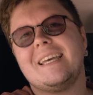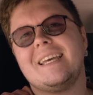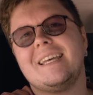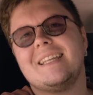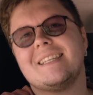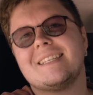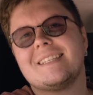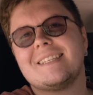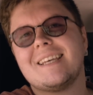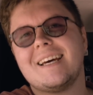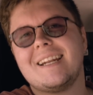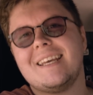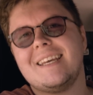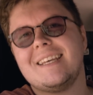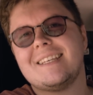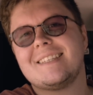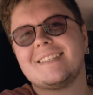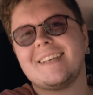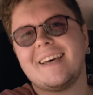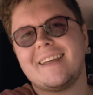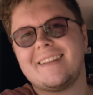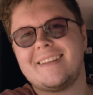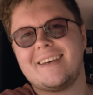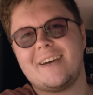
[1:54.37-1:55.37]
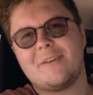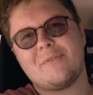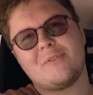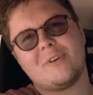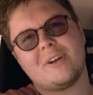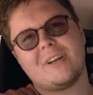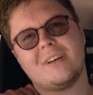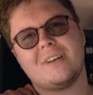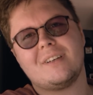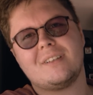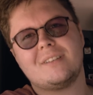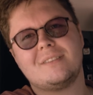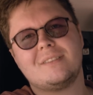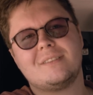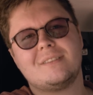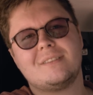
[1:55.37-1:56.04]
in sunny South Africa.